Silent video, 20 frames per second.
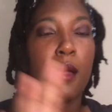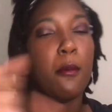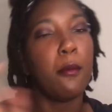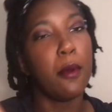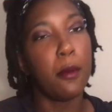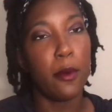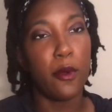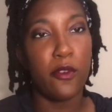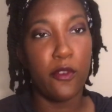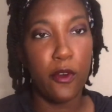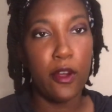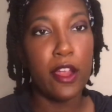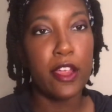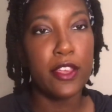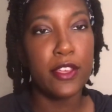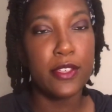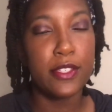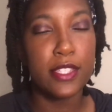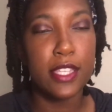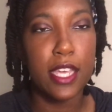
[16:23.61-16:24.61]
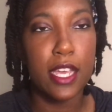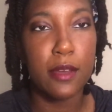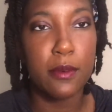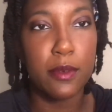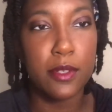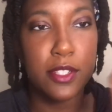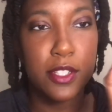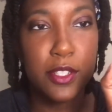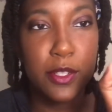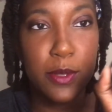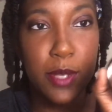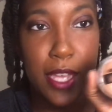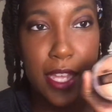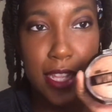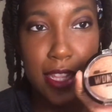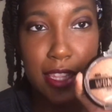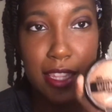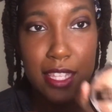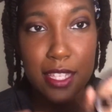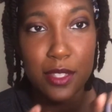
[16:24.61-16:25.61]
But before I use it, I want to do a
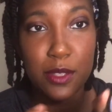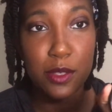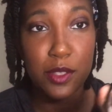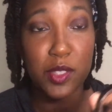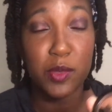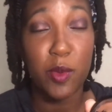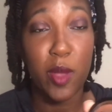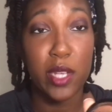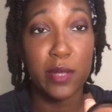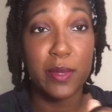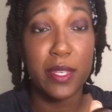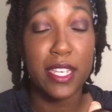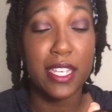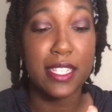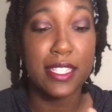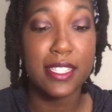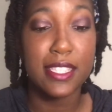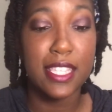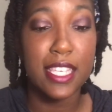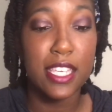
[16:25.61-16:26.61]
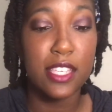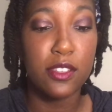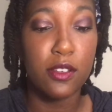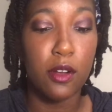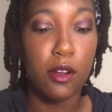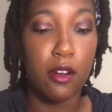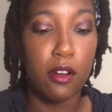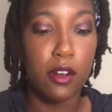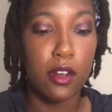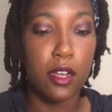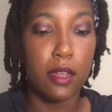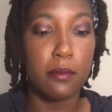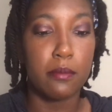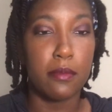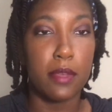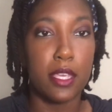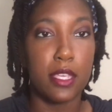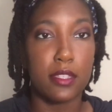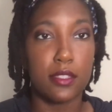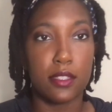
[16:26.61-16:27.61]
little swatch because these are
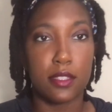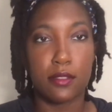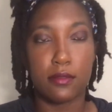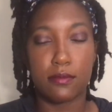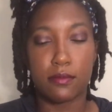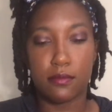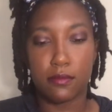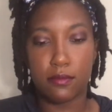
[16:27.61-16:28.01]
amazing.